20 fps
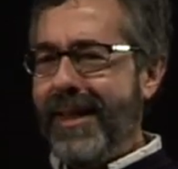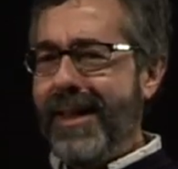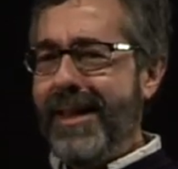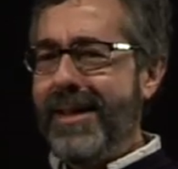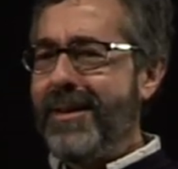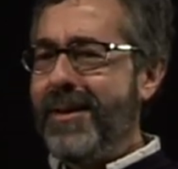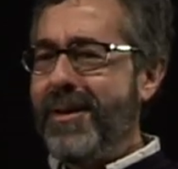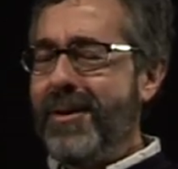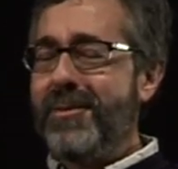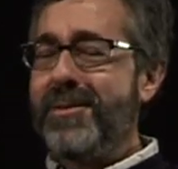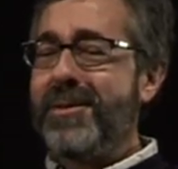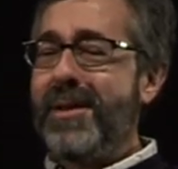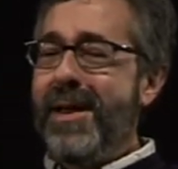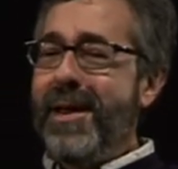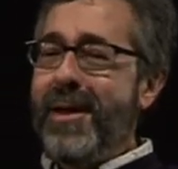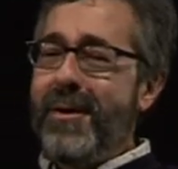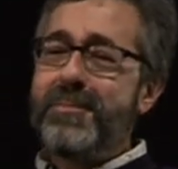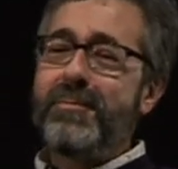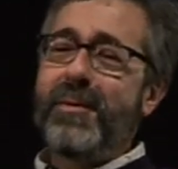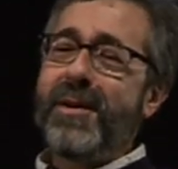it, it, was
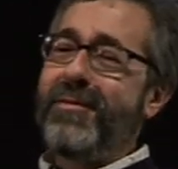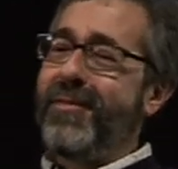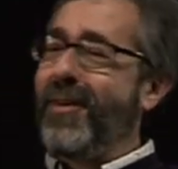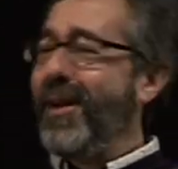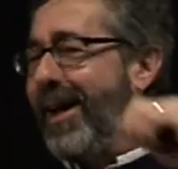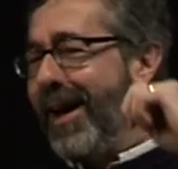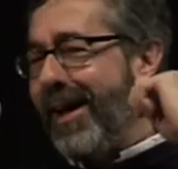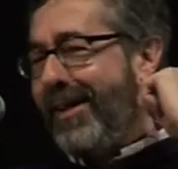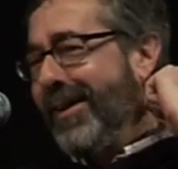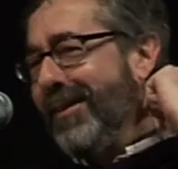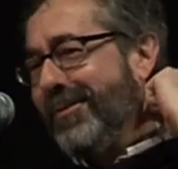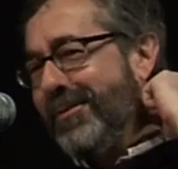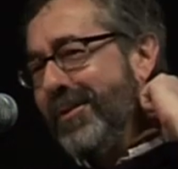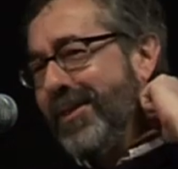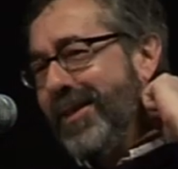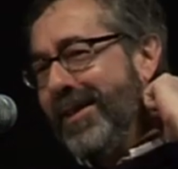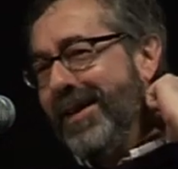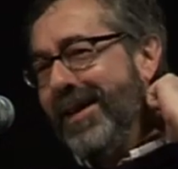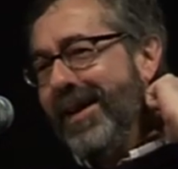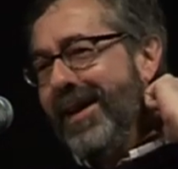it was pretty funny. I left
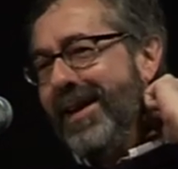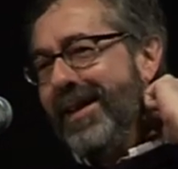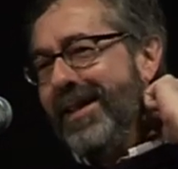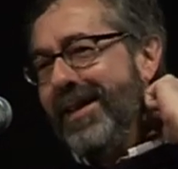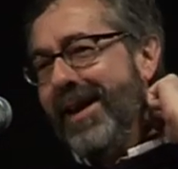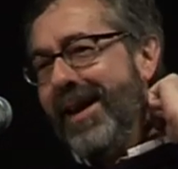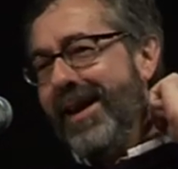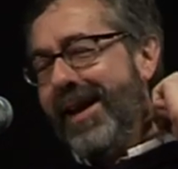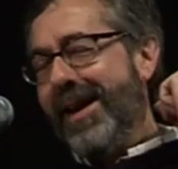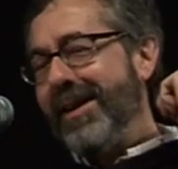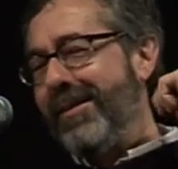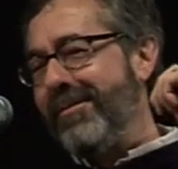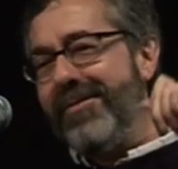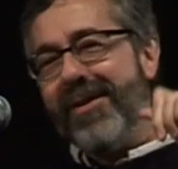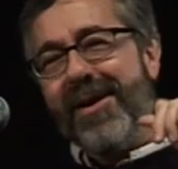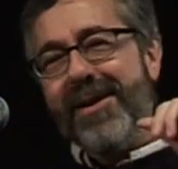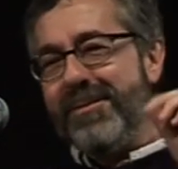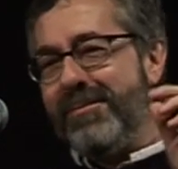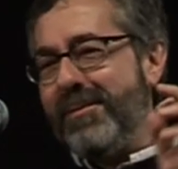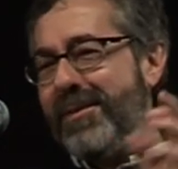with the, the I had a
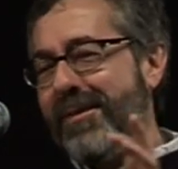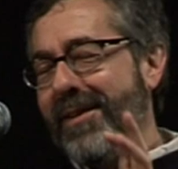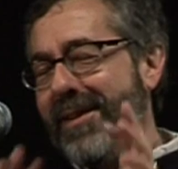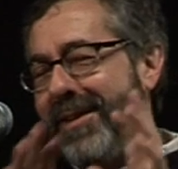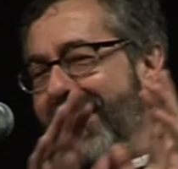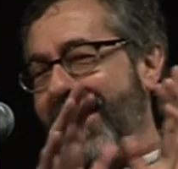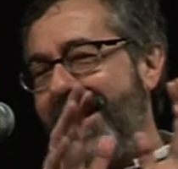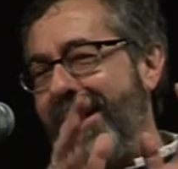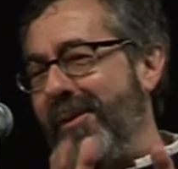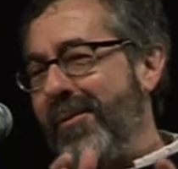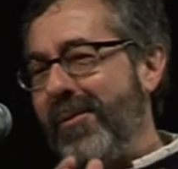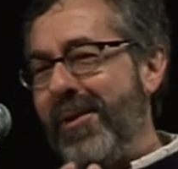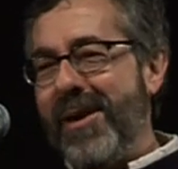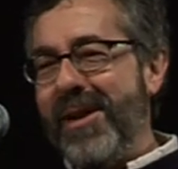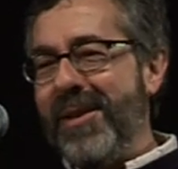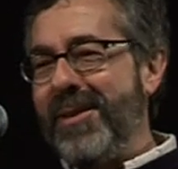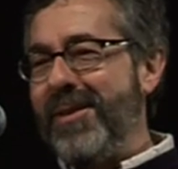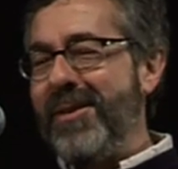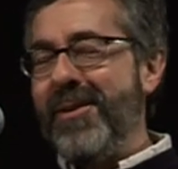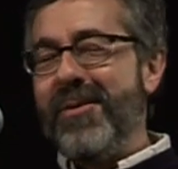very specific thing I wanted
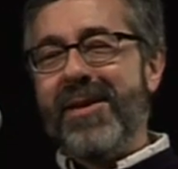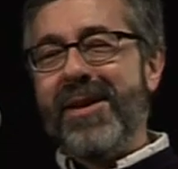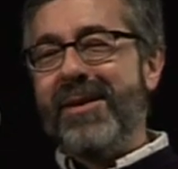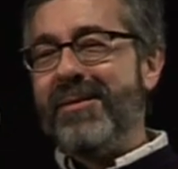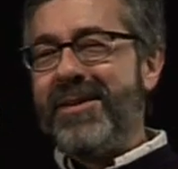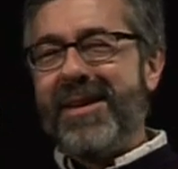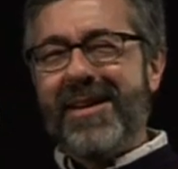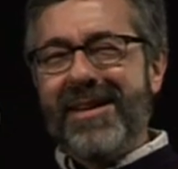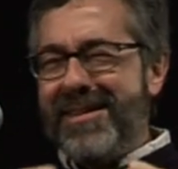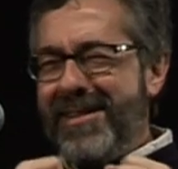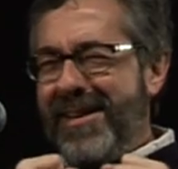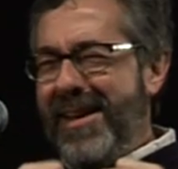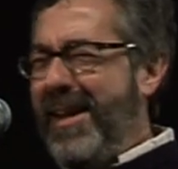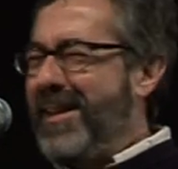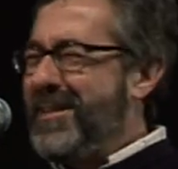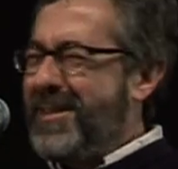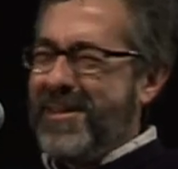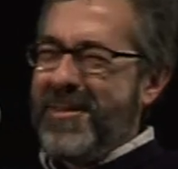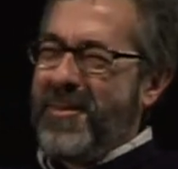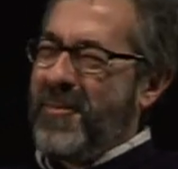to do, and it was going to
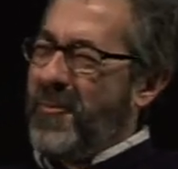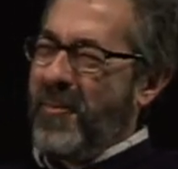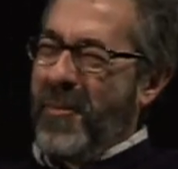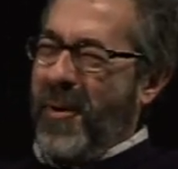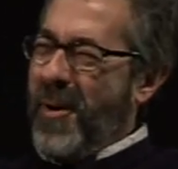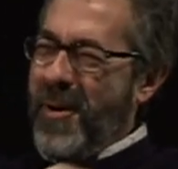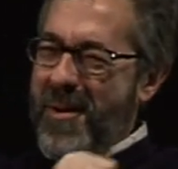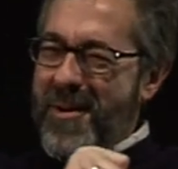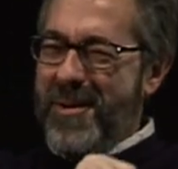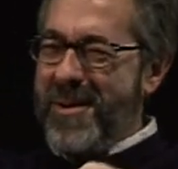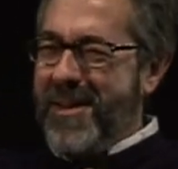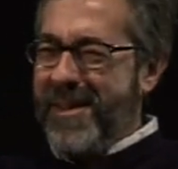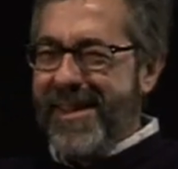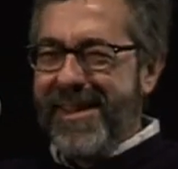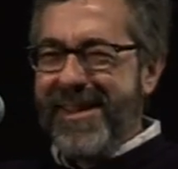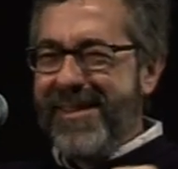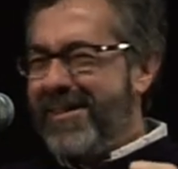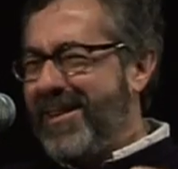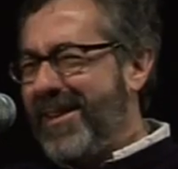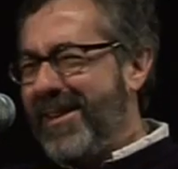change the world,
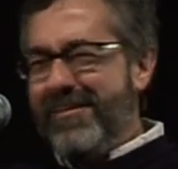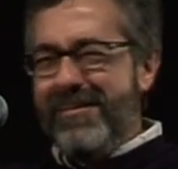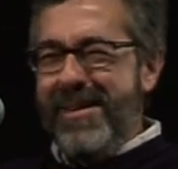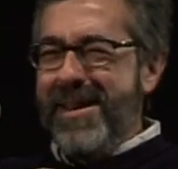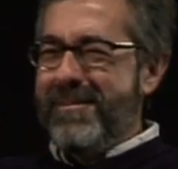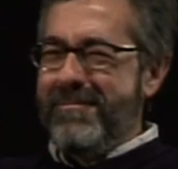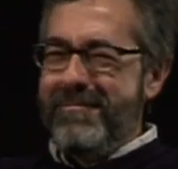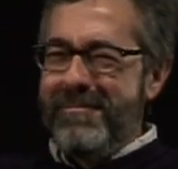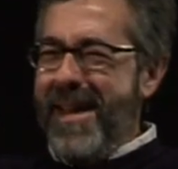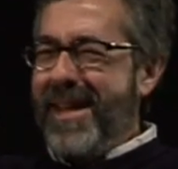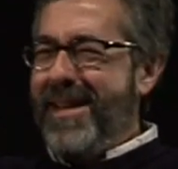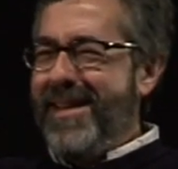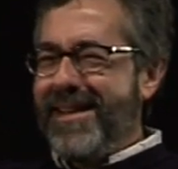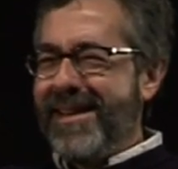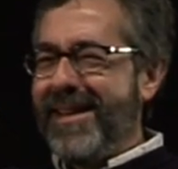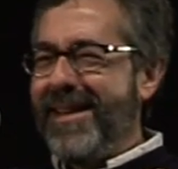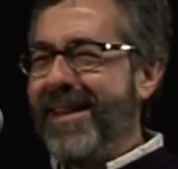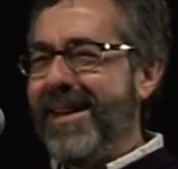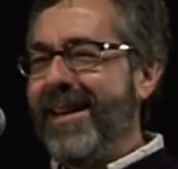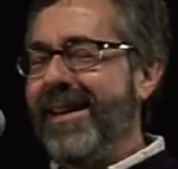and it was going to be
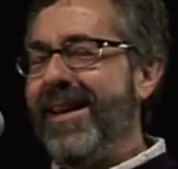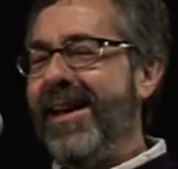amazing.